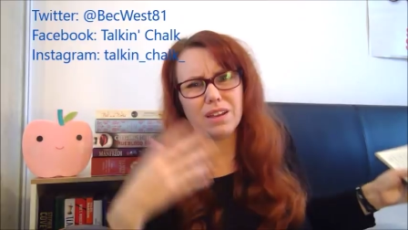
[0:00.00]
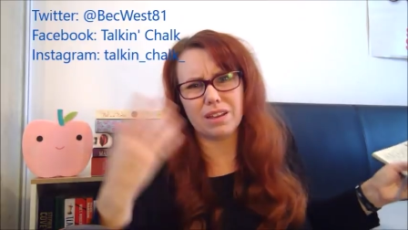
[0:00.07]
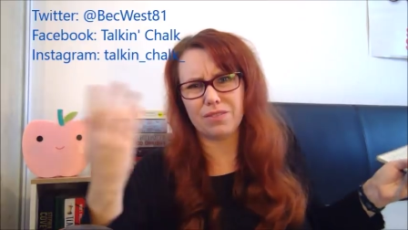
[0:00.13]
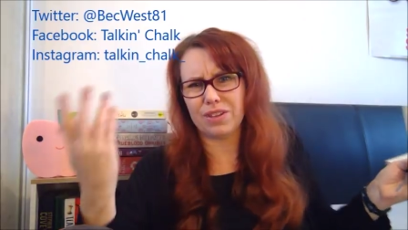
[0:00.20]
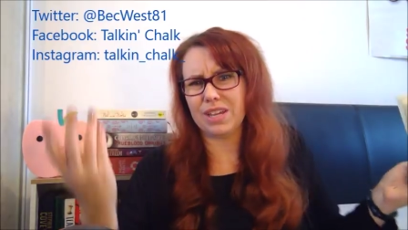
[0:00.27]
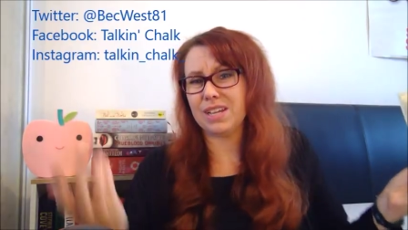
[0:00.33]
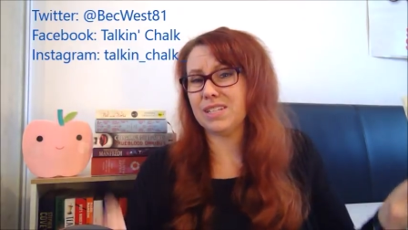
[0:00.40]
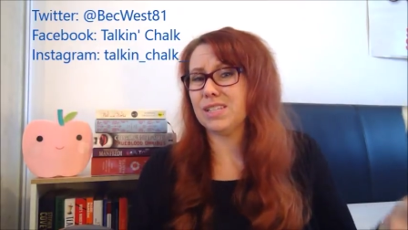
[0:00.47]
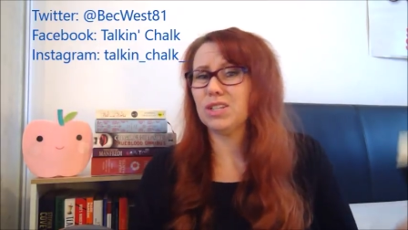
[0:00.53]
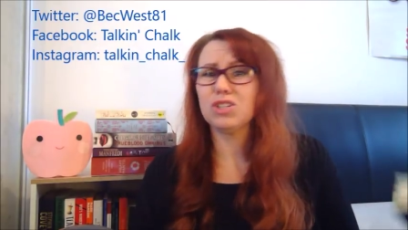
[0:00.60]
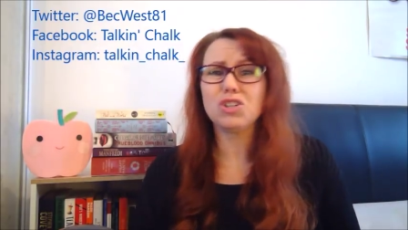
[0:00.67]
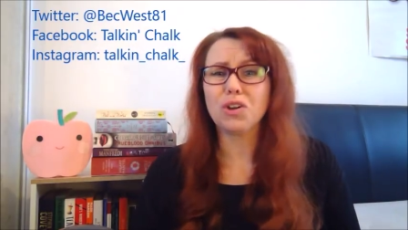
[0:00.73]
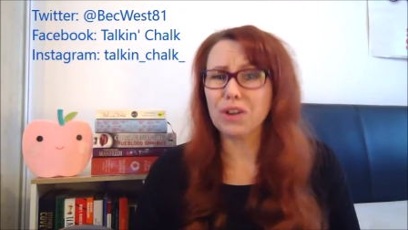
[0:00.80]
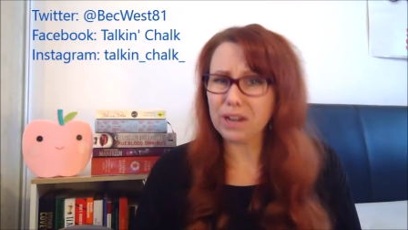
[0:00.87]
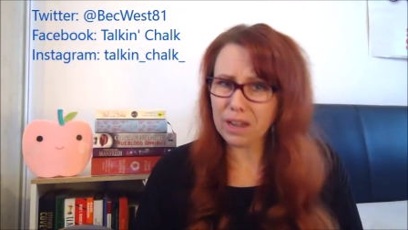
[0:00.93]
even kids that
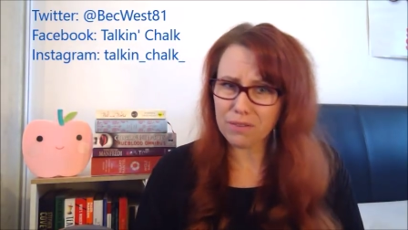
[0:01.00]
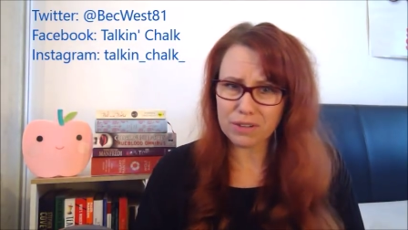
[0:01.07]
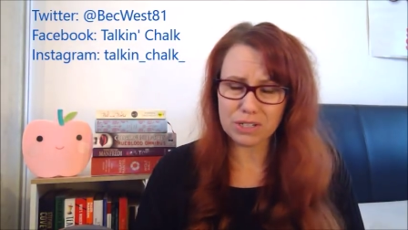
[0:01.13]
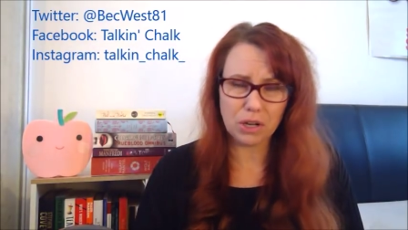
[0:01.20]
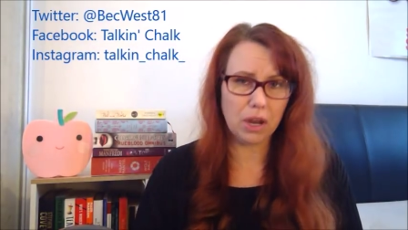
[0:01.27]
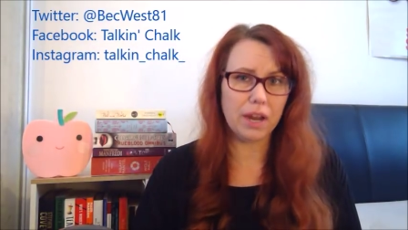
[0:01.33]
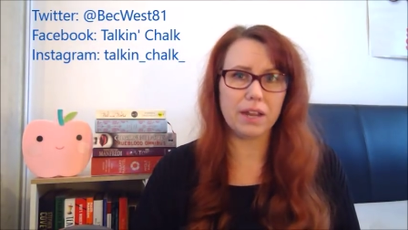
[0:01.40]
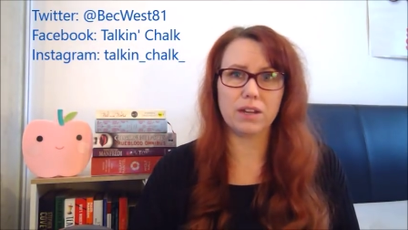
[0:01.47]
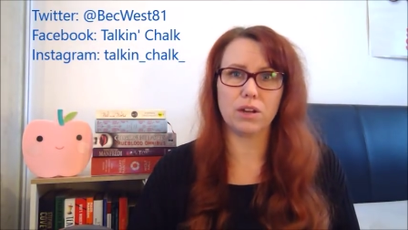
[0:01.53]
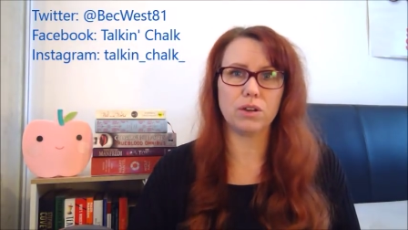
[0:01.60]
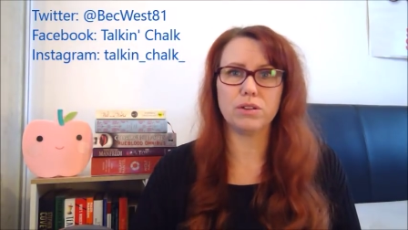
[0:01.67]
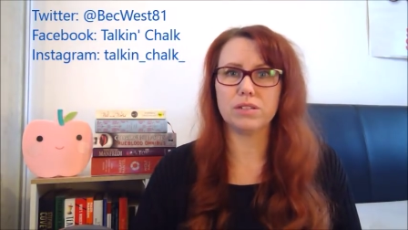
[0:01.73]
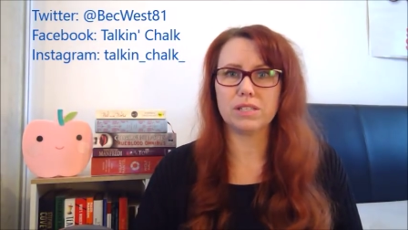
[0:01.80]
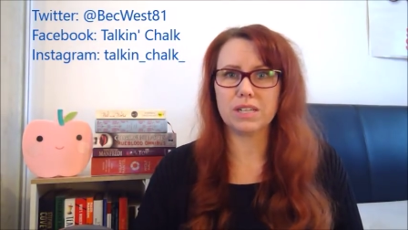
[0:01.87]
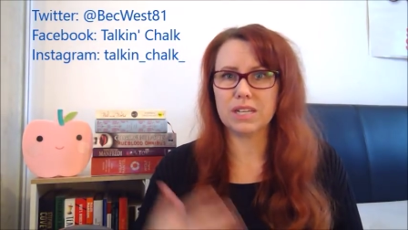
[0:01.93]
don't have a
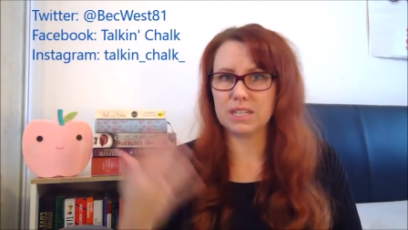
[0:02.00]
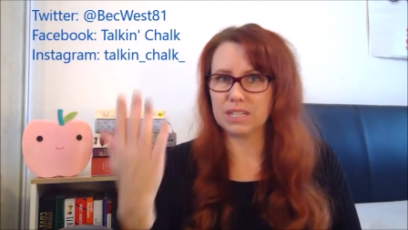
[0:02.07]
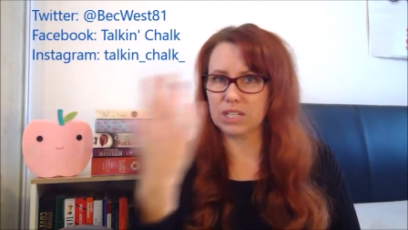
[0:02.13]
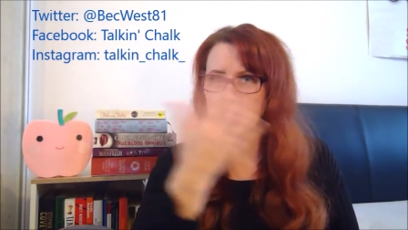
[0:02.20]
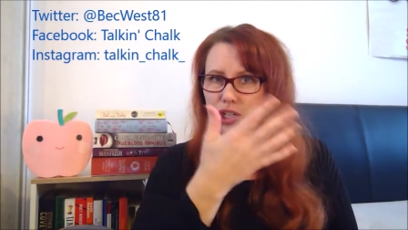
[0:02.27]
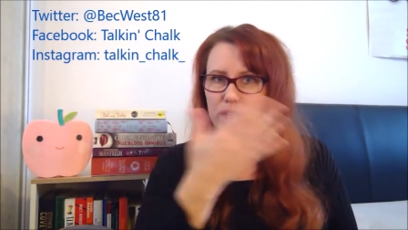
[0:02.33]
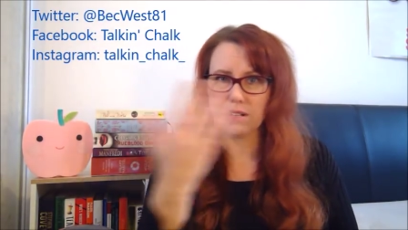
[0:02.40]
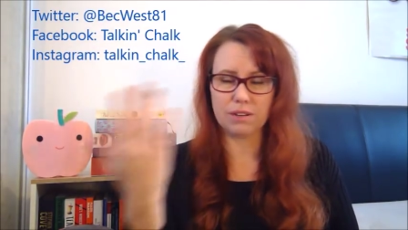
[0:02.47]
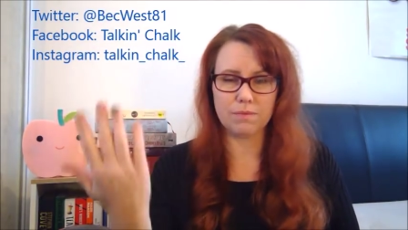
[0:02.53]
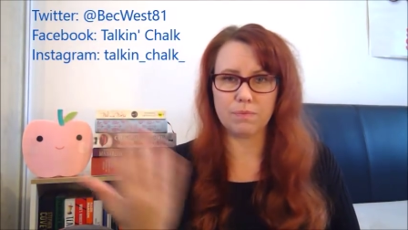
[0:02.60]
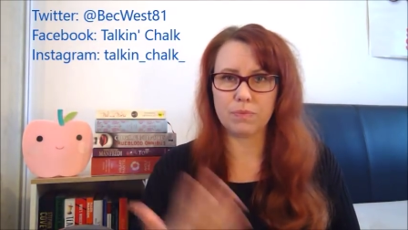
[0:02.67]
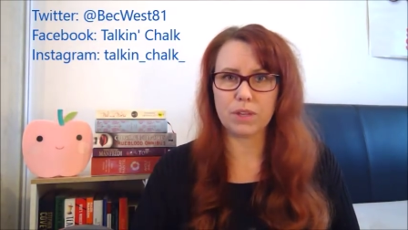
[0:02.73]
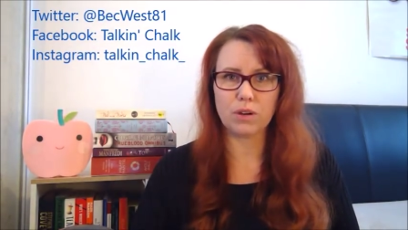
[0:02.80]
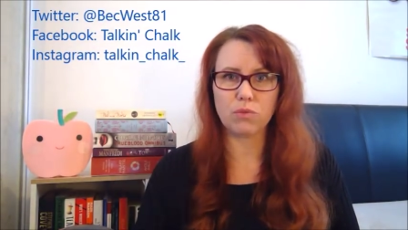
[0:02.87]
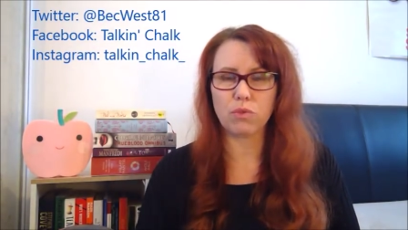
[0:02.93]
diagnosed condition
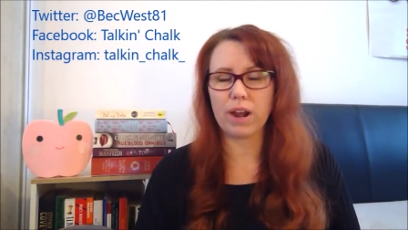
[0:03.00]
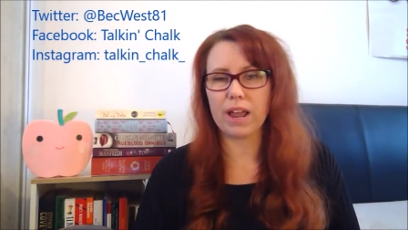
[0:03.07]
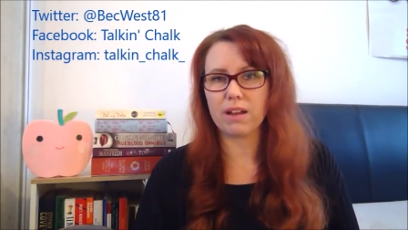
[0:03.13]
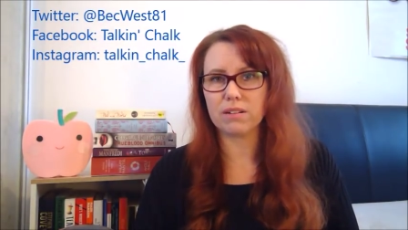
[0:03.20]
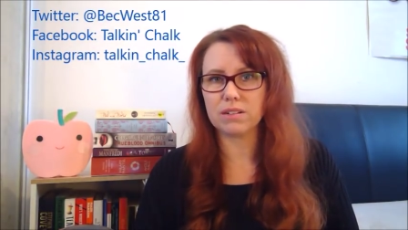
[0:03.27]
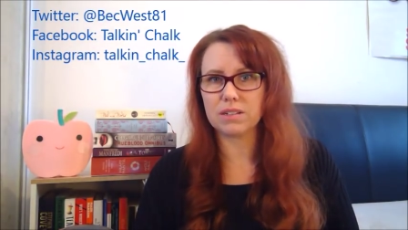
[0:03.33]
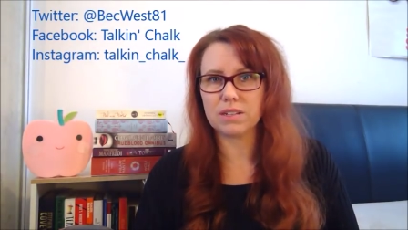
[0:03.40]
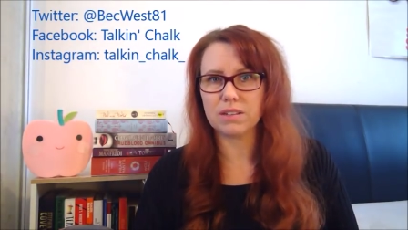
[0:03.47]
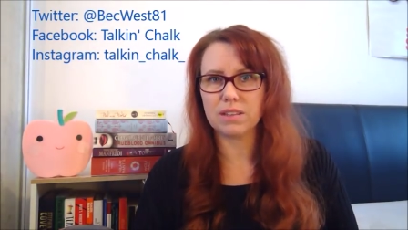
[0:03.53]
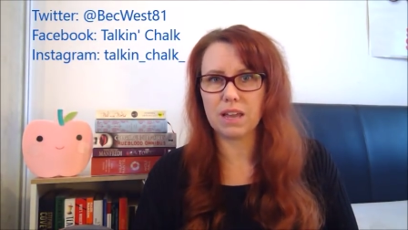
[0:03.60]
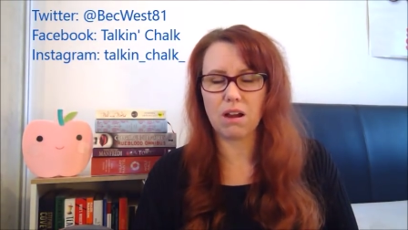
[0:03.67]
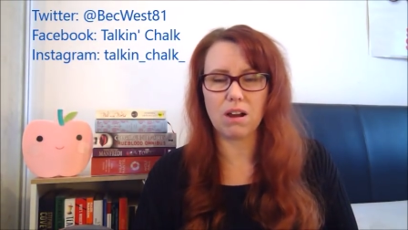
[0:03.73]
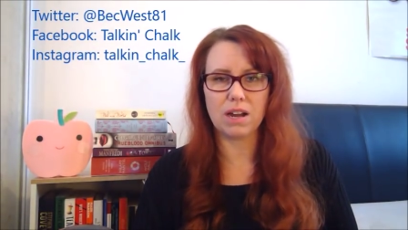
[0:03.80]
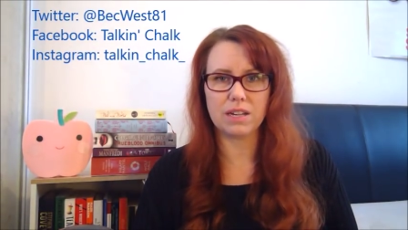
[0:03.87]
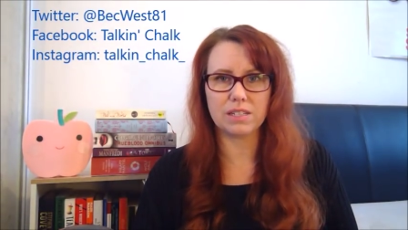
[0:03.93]
around
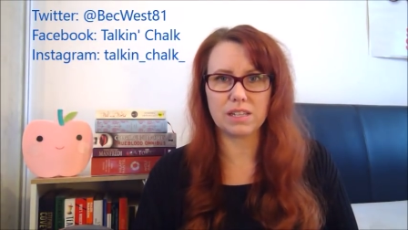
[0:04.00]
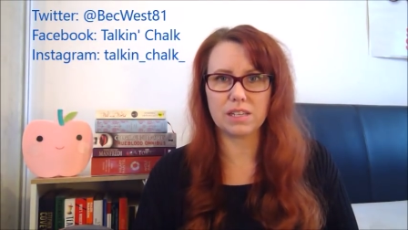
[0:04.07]
their eyes,